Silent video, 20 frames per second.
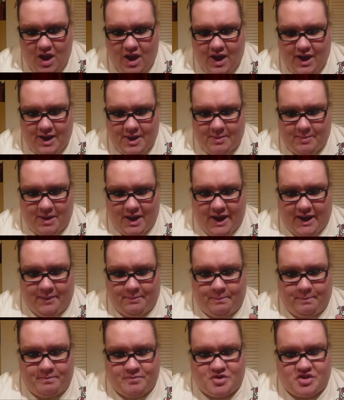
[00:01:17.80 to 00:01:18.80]

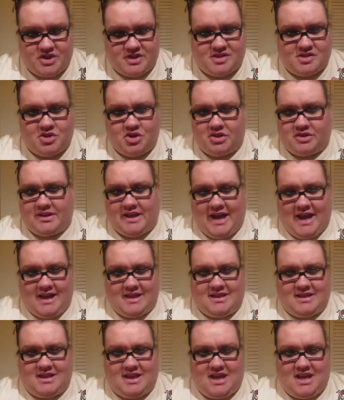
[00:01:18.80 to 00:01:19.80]
I just looked
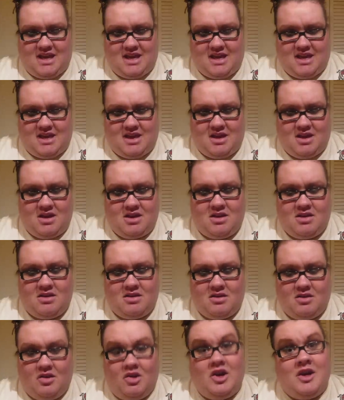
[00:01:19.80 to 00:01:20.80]
at the
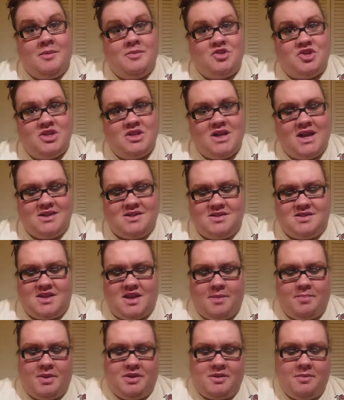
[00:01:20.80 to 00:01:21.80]
cream sheen glasses,
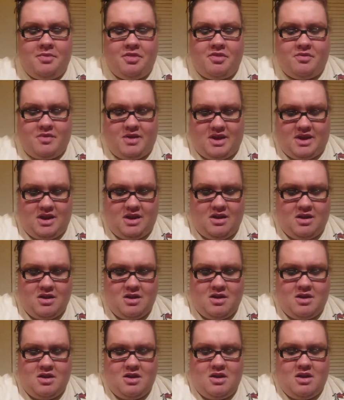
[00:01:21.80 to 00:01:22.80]
and I picked up 3.
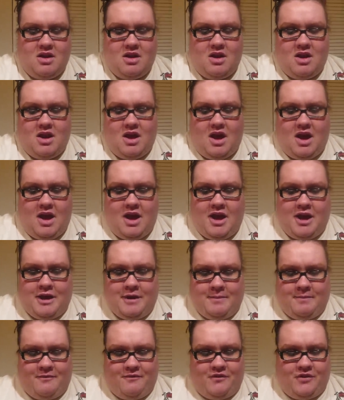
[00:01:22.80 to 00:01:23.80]

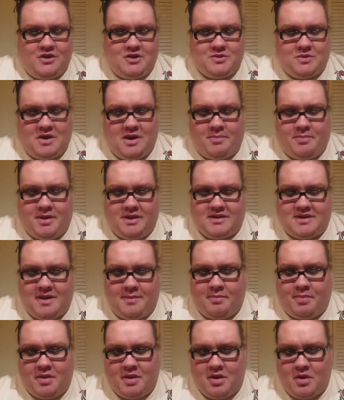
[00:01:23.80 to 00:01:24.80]
First one I picked
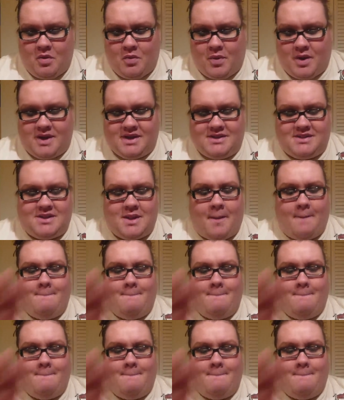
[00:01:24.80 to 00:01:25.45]
up was